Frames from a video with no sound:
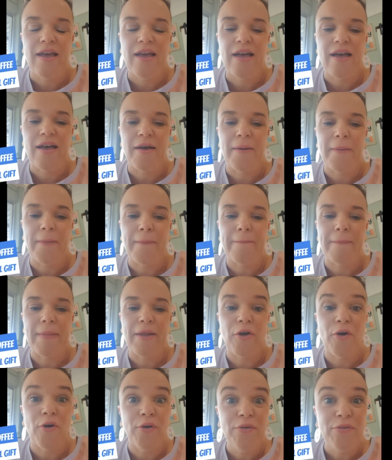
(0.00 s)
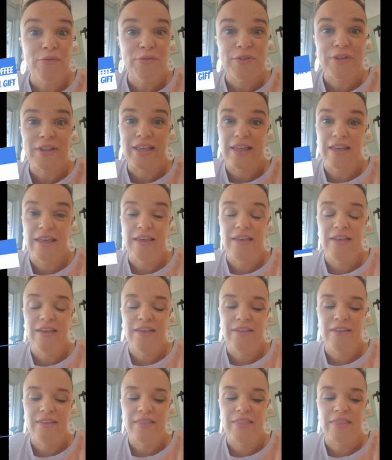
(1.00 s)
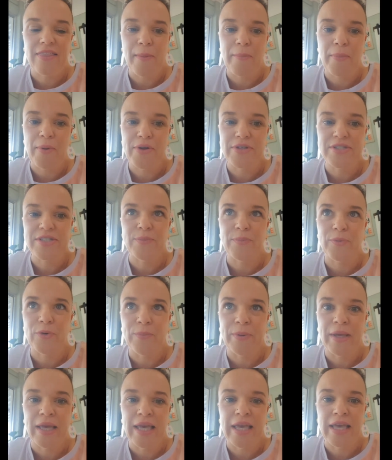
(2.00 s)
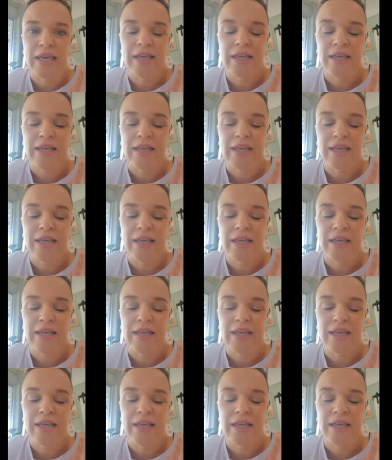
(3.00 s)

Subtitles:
and hopefully that person